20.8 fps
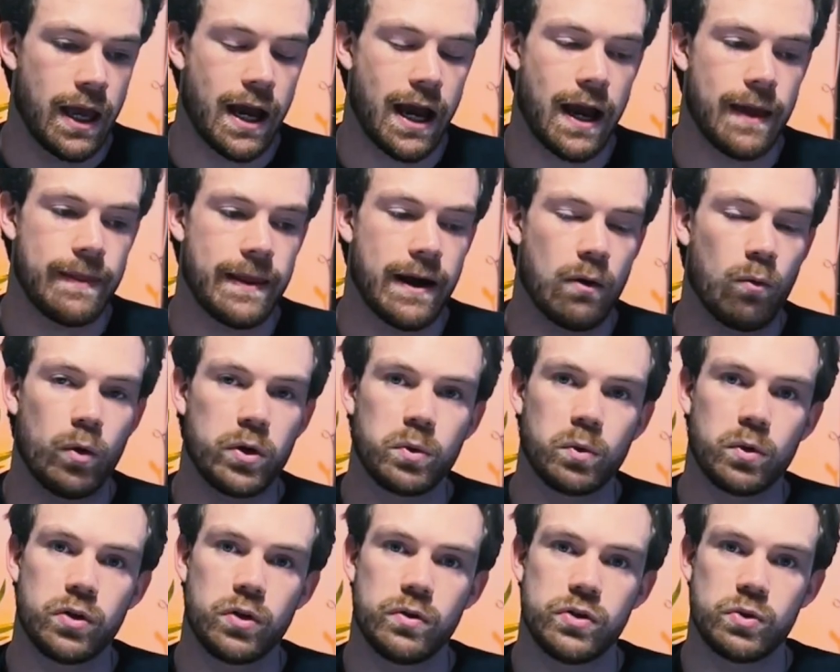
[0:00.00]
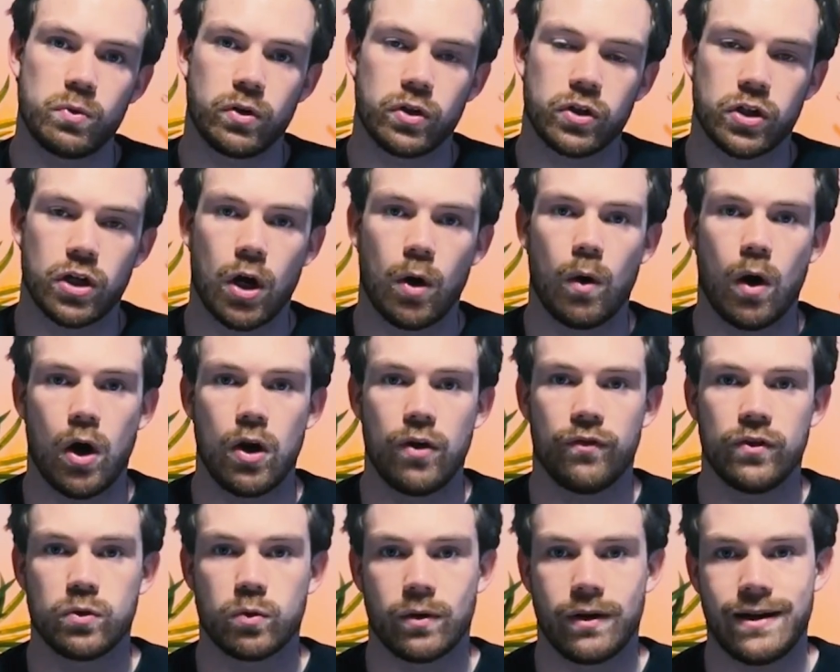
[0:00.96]
And now what you want to do is you want to go over
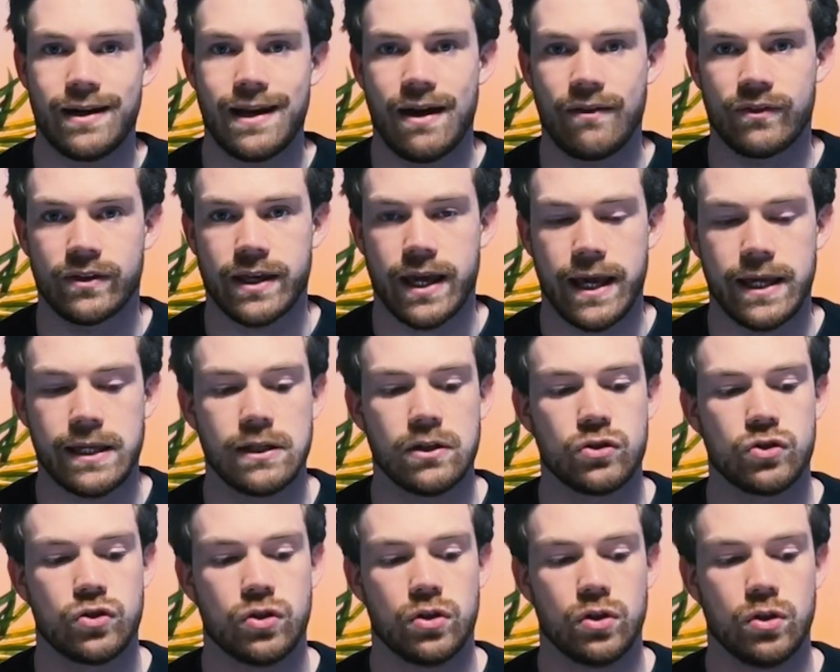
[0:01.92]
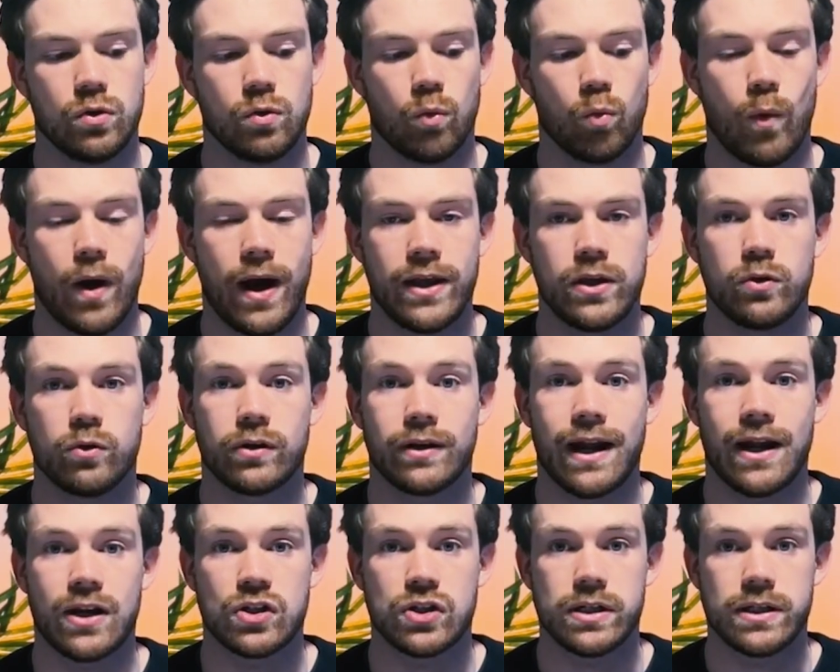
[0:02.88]
and you want to navigate to where you can
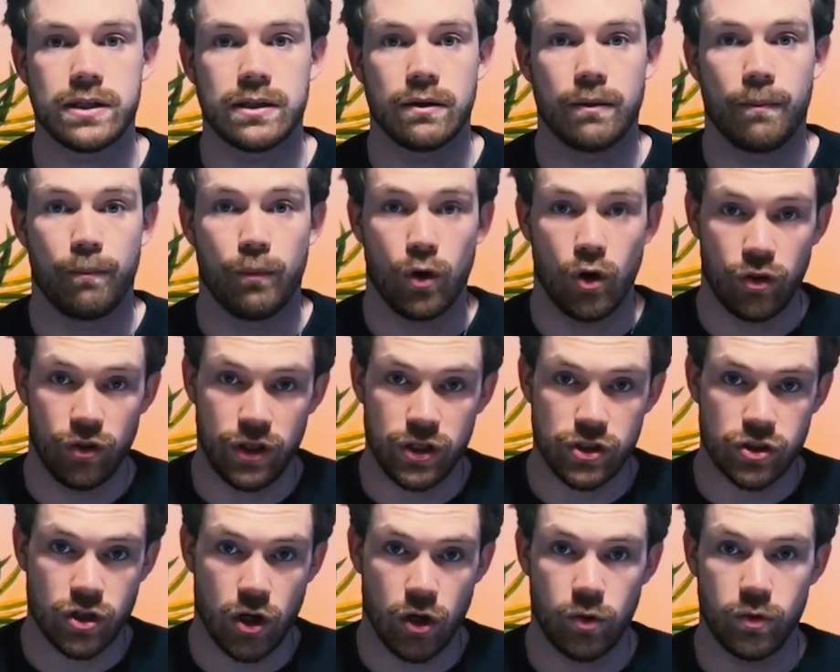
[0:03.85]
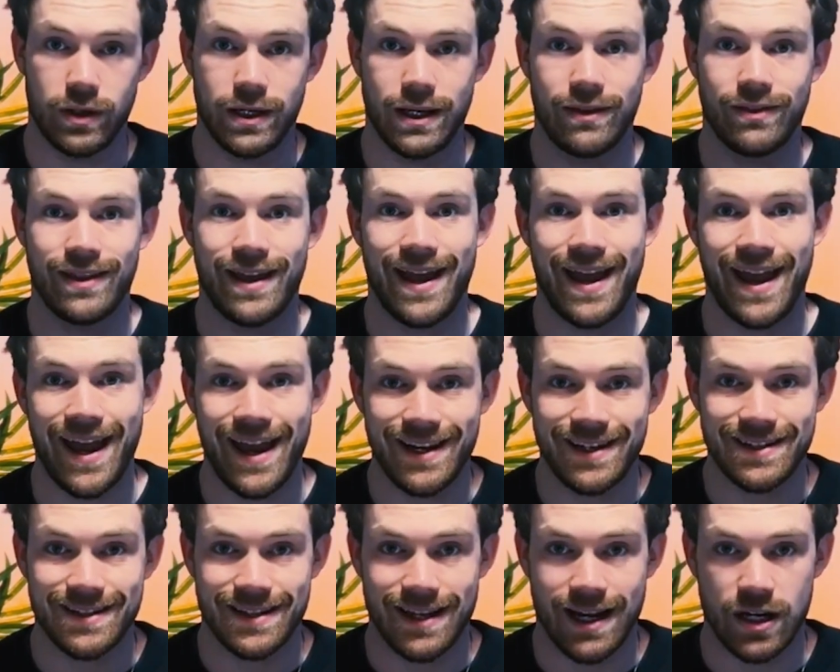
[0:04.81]
actually put this code in the
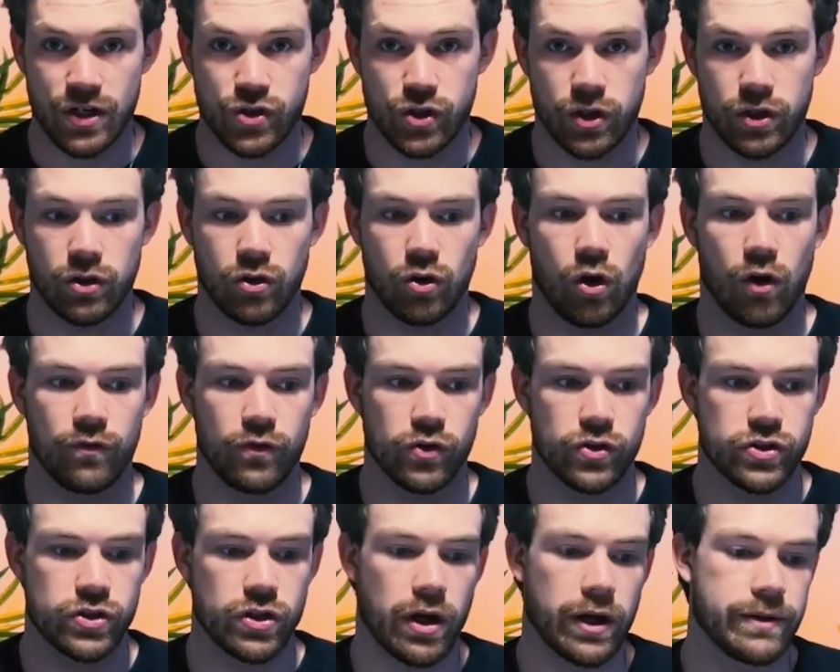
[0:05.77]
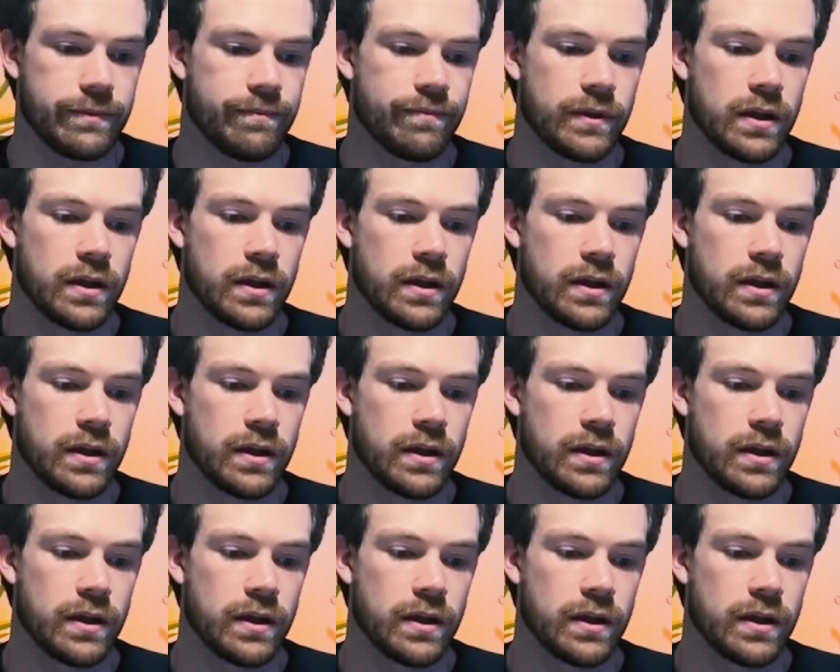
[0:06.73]
head section of your site.